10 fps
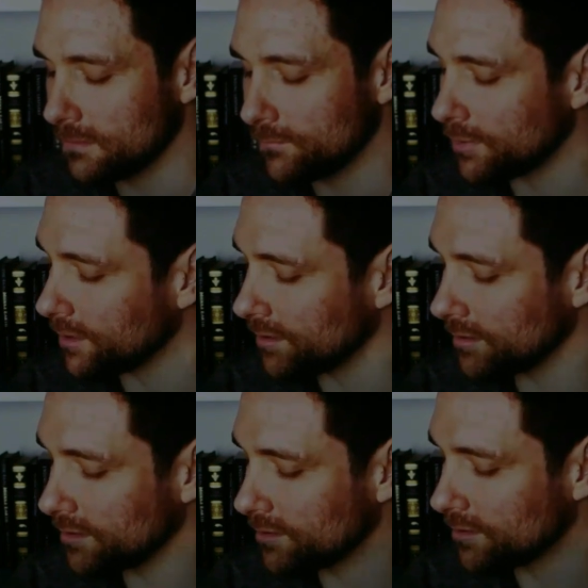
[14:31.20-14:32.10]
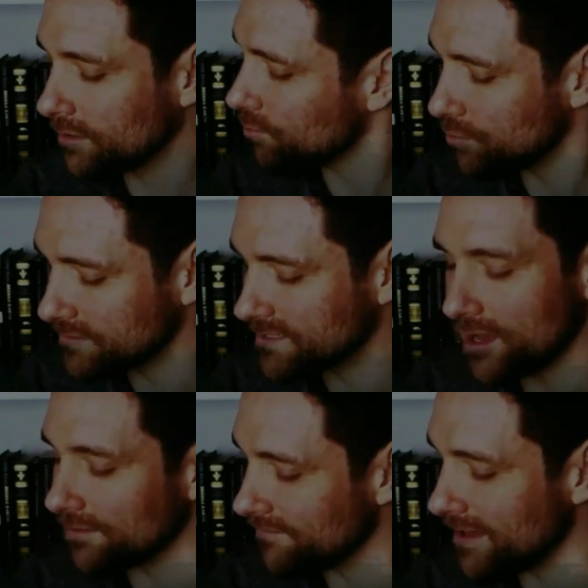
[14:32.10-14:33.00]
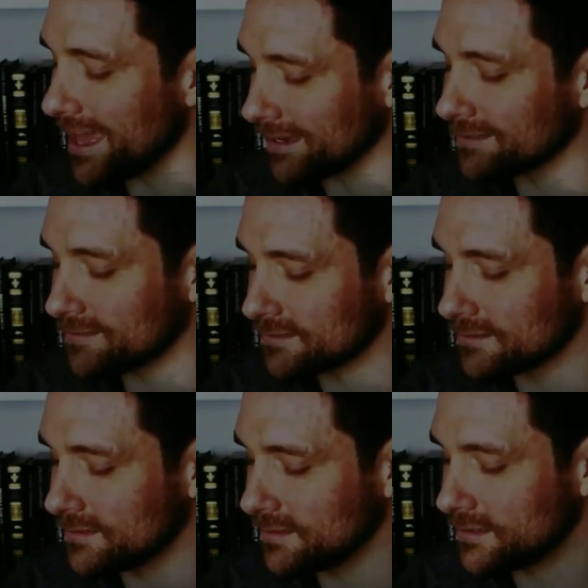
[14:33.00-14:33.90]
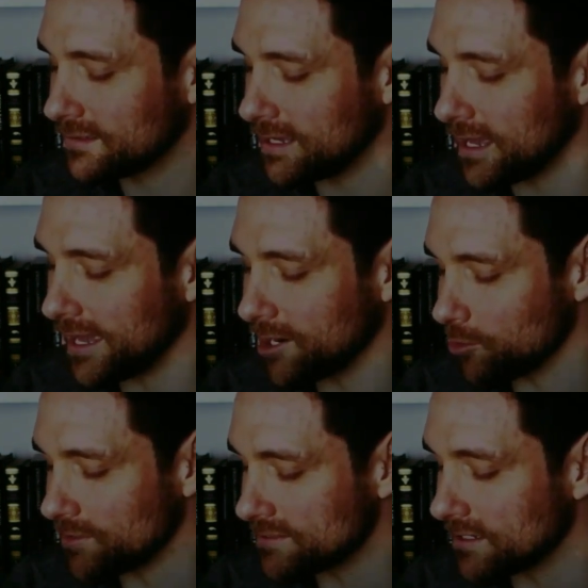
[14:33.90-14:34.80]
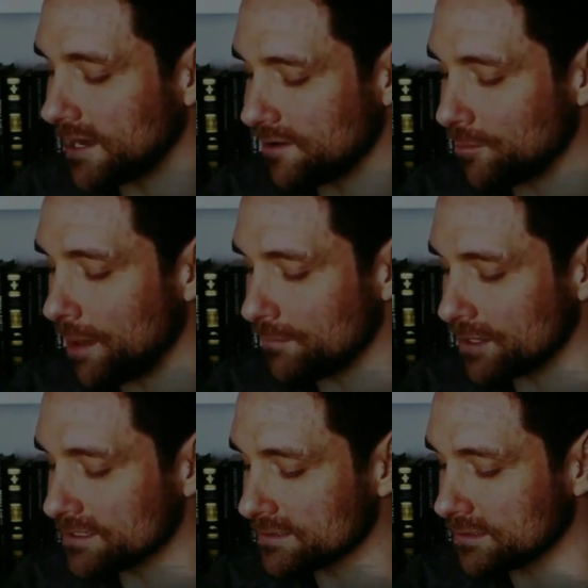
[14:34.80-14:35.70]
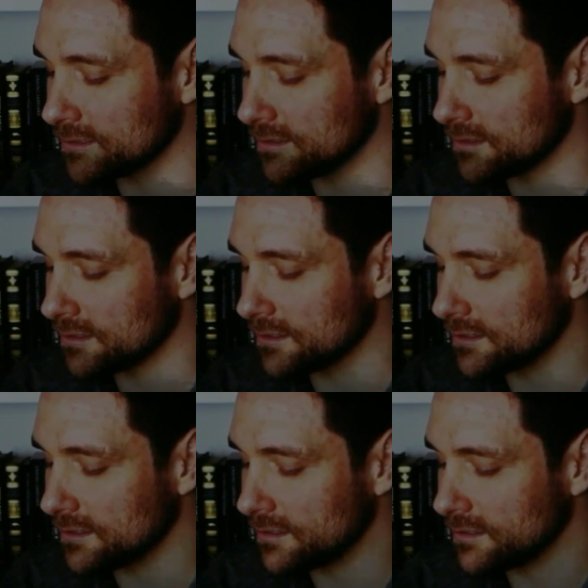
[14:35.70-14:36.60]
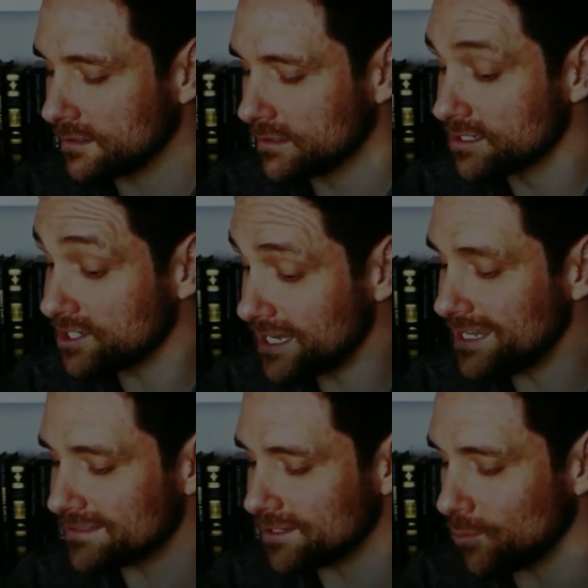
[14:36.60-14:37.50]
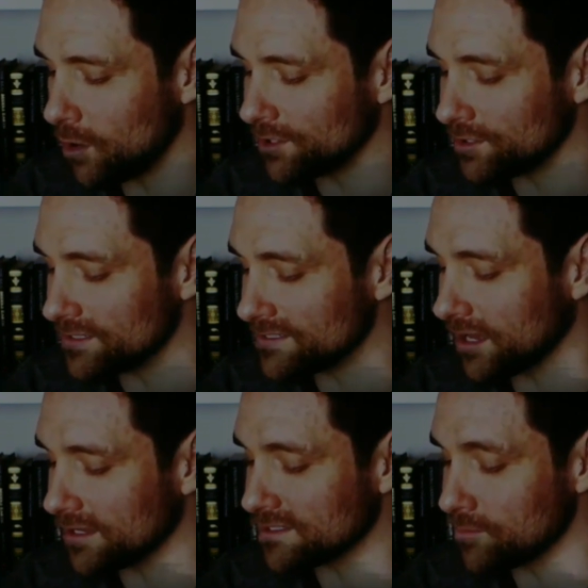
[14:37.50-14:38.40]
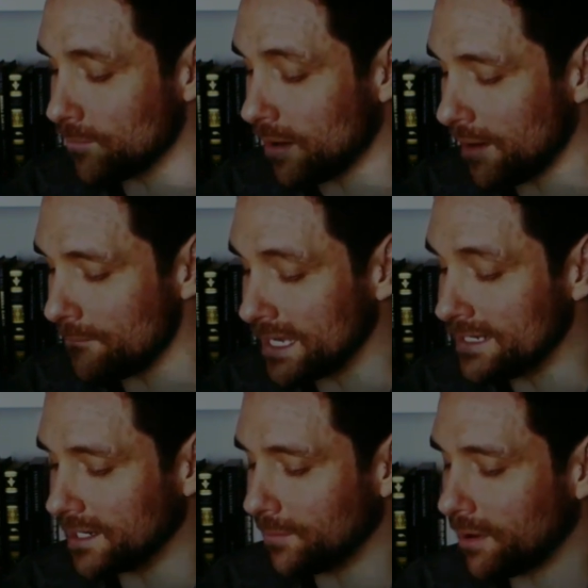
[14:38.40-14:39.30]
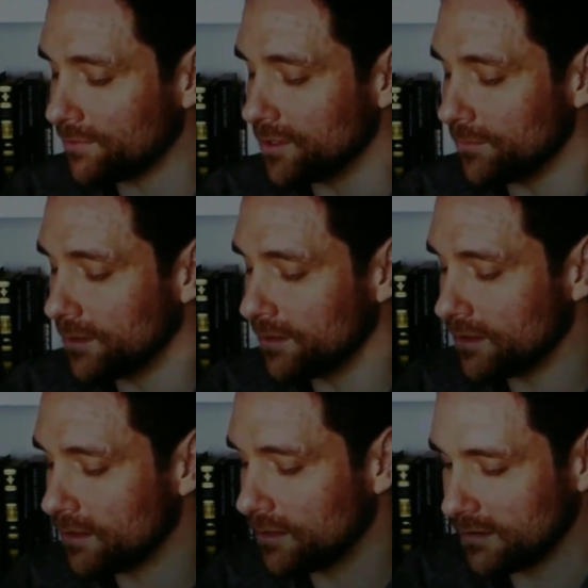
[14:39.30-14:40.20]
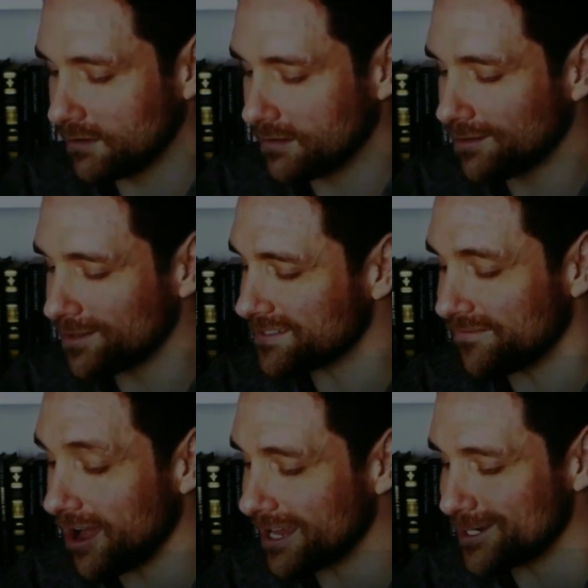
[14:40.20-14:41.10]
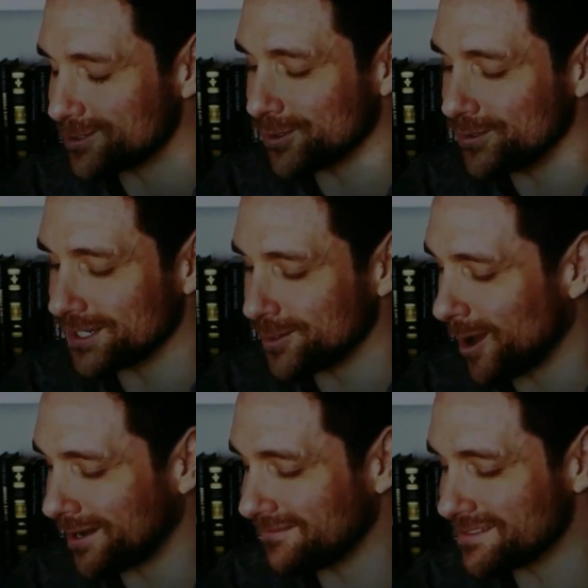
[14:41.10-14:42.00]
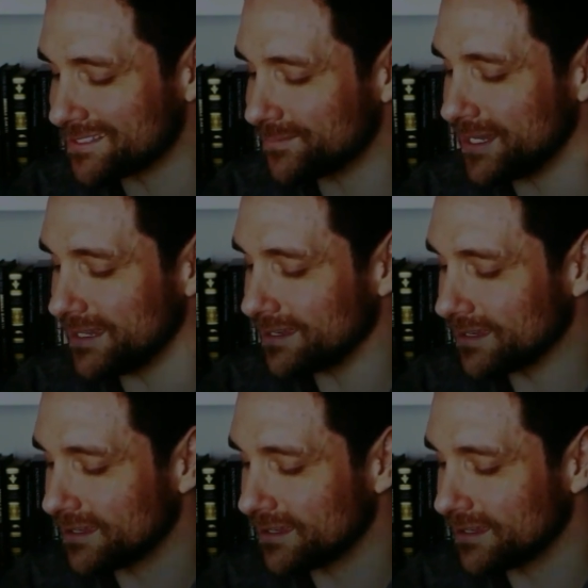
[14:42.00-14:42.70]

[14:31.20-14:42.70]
But thoughts aren't facts, our heroine suddenly remembers. She is the one who decides to impart meaning upon them, not this vile intruder who can't even speak.